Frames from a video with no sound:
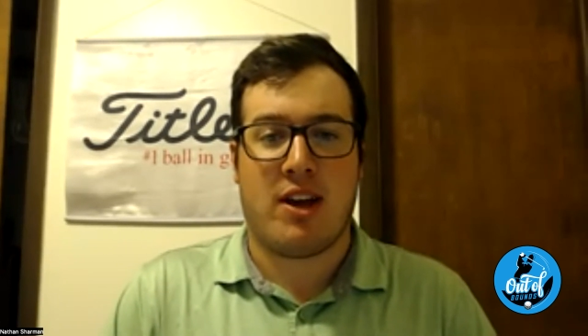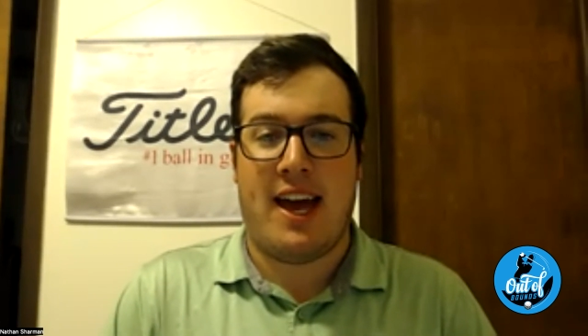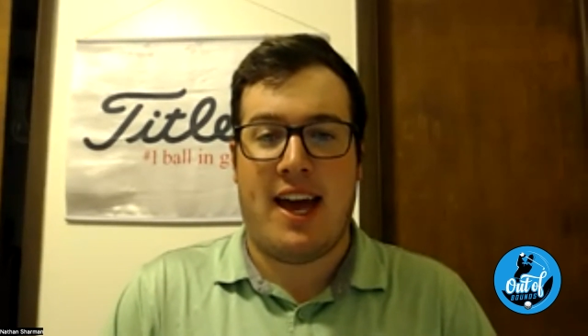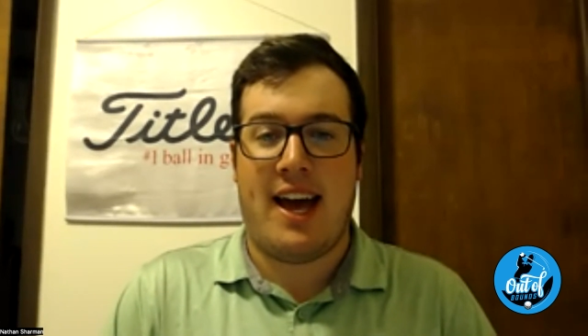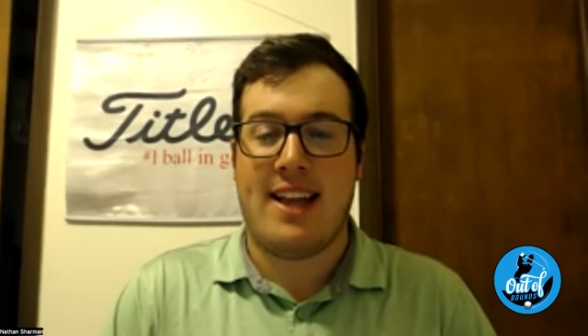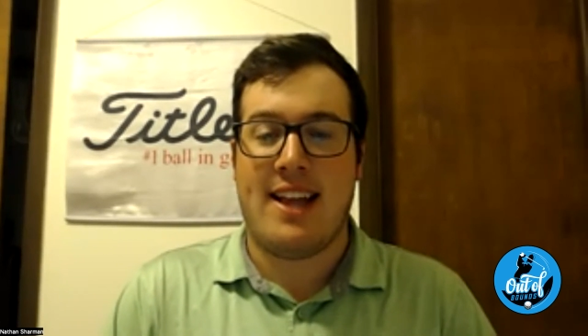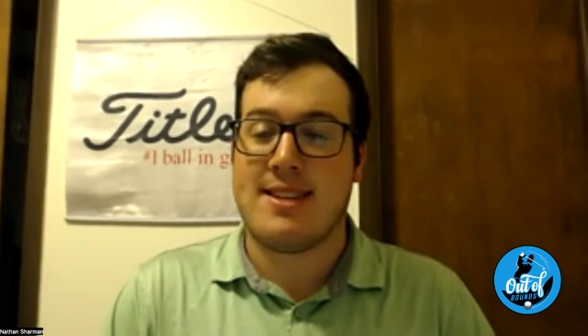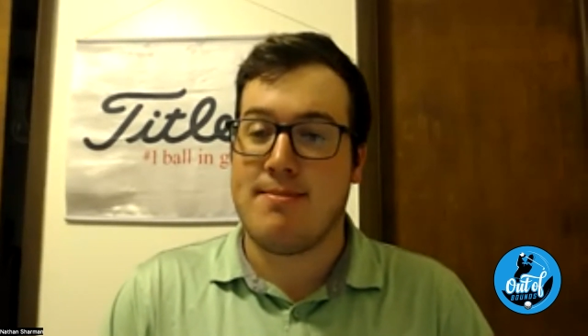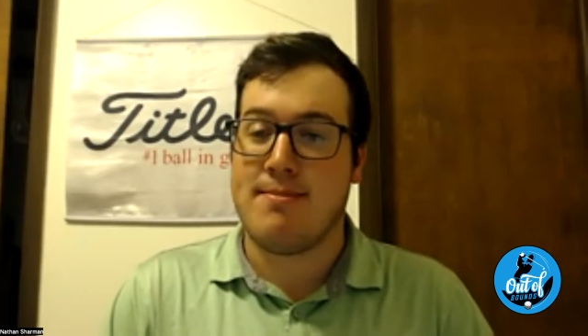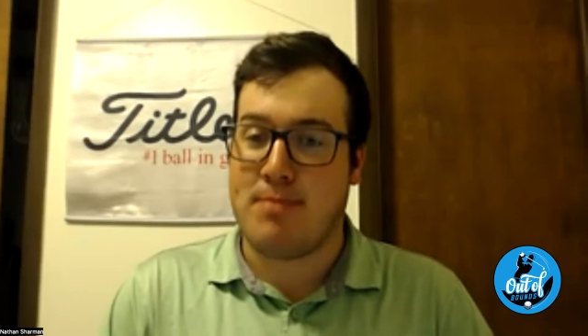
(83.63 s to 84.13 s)

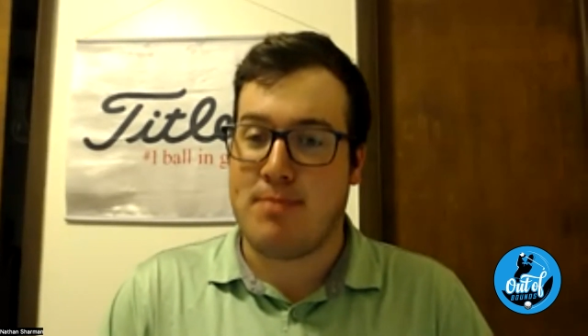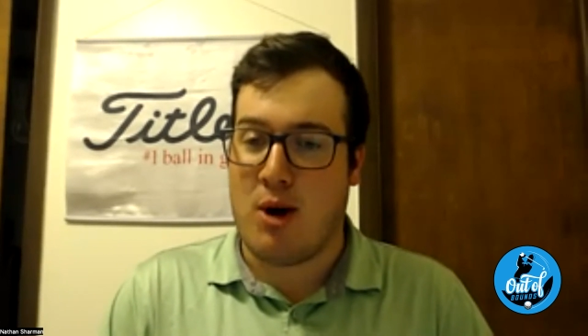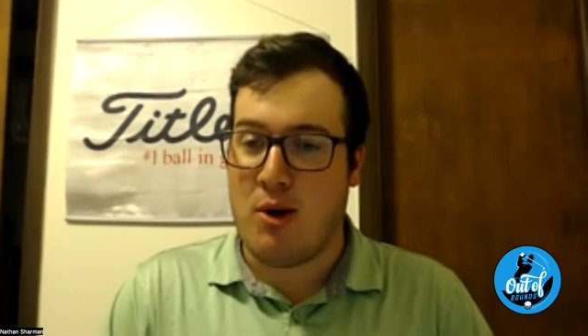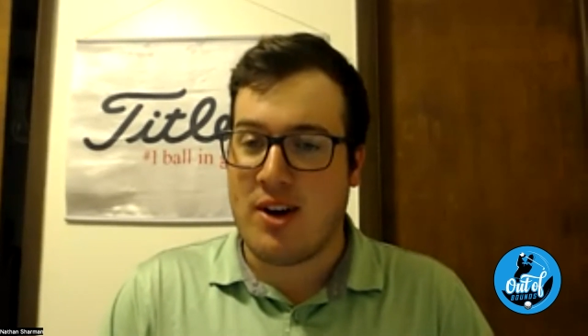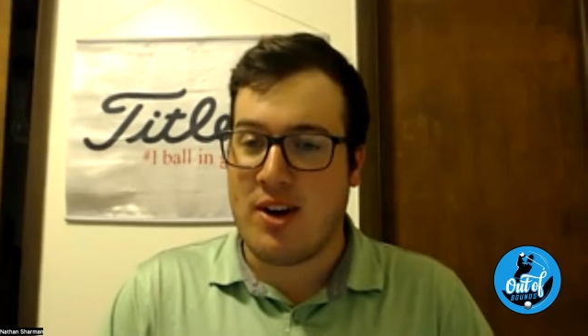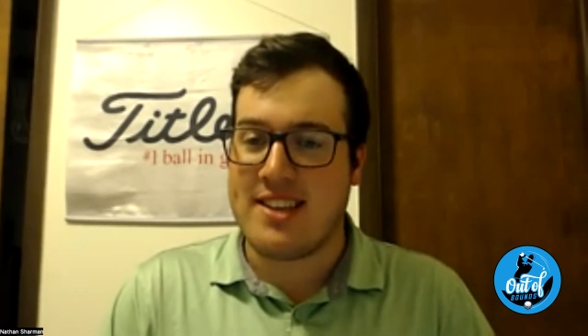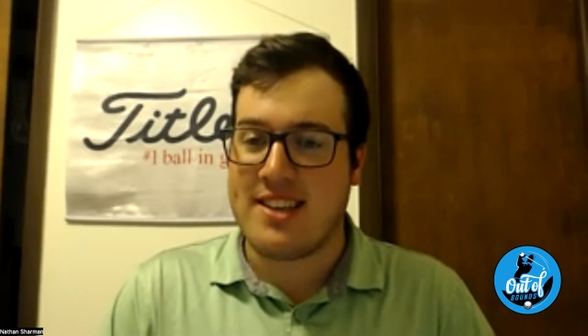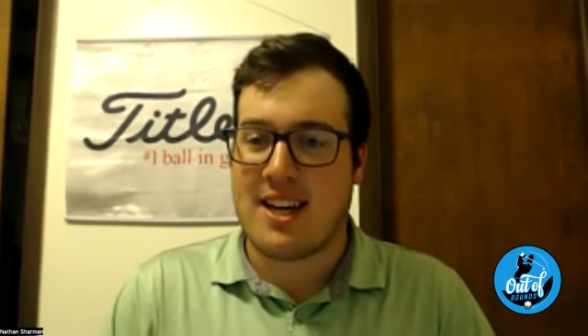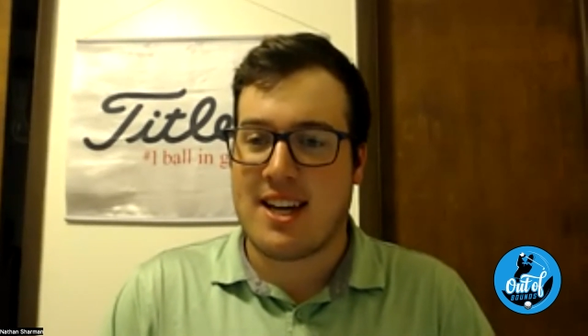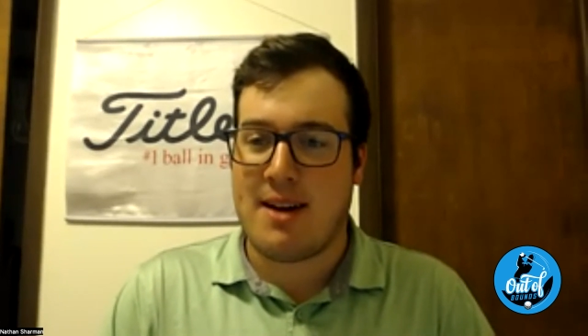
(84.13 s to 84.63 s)
Had some
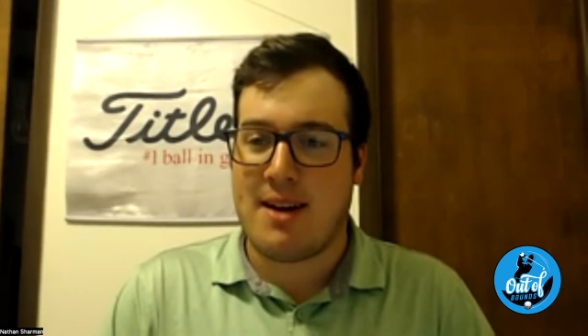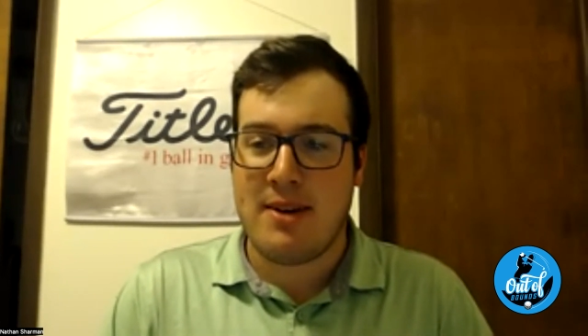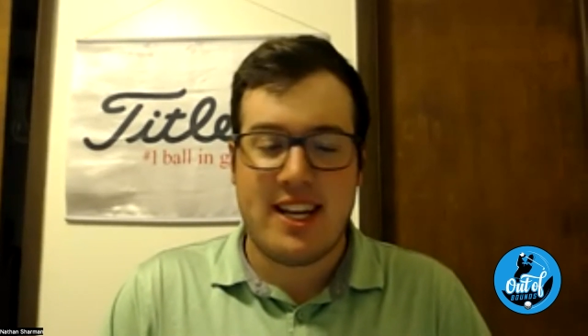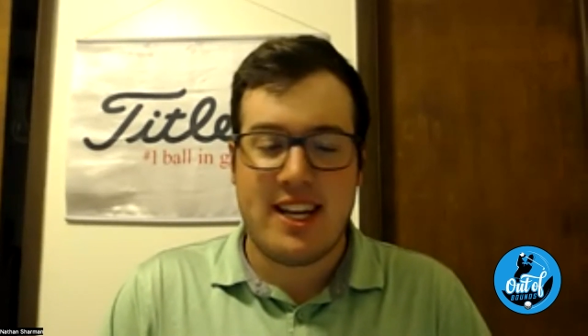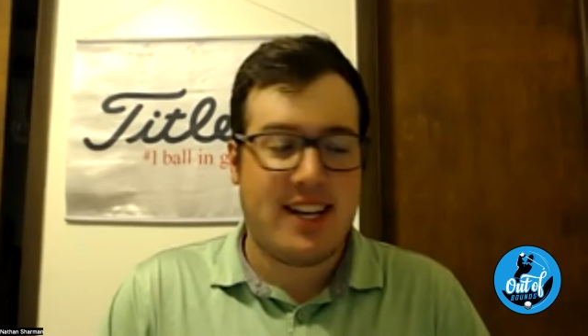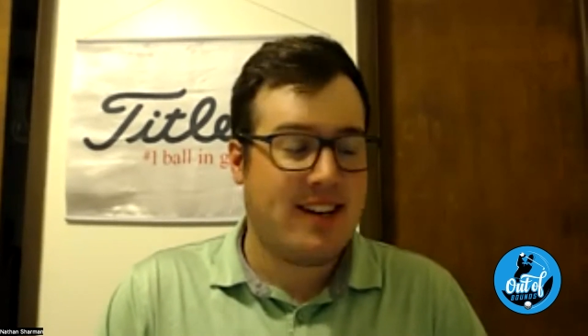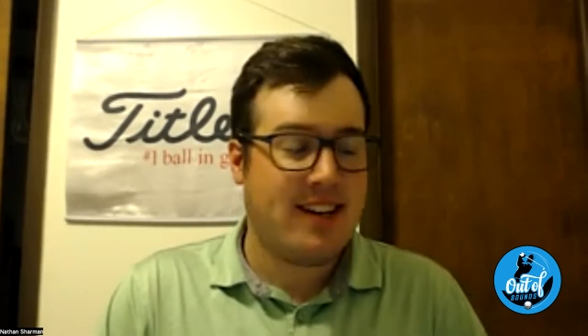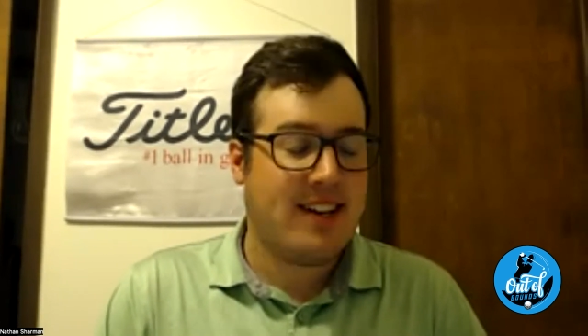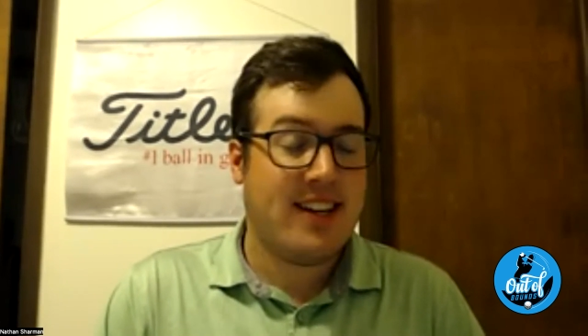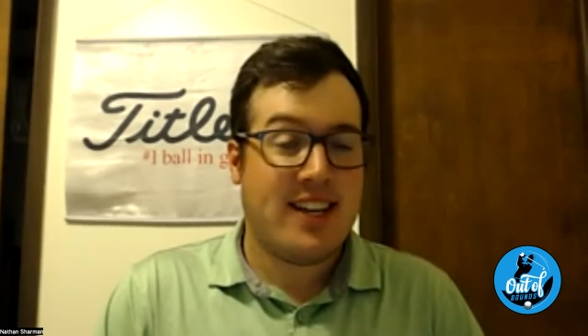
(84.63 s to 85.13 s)
bogeys coming
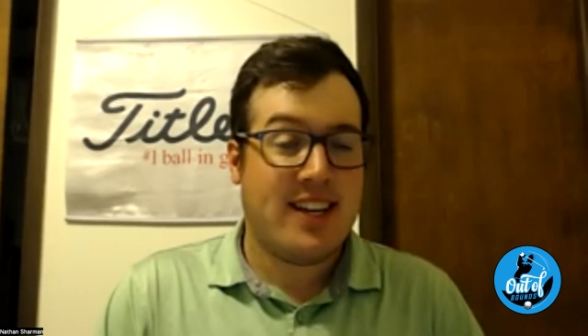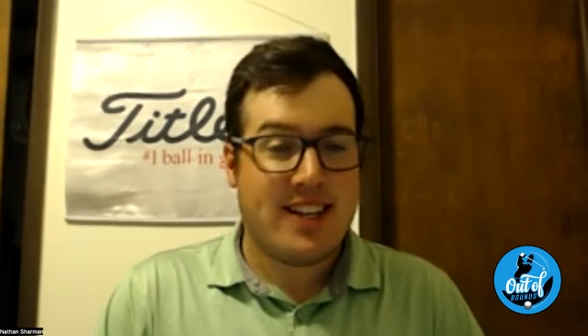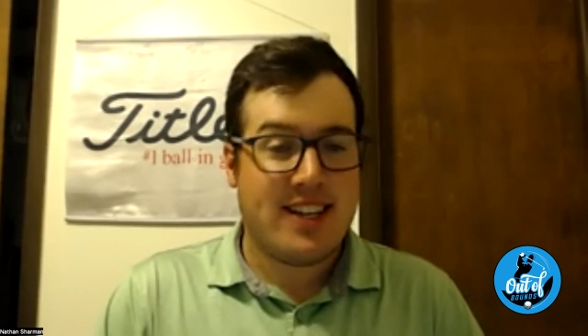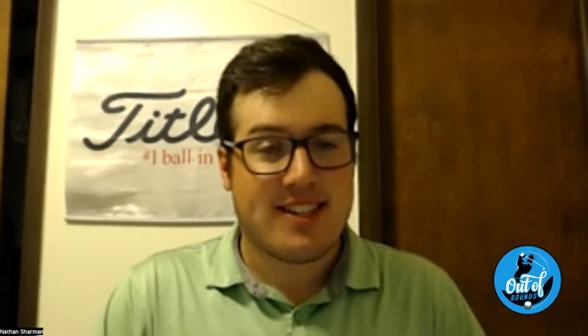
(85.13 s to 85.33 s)
in.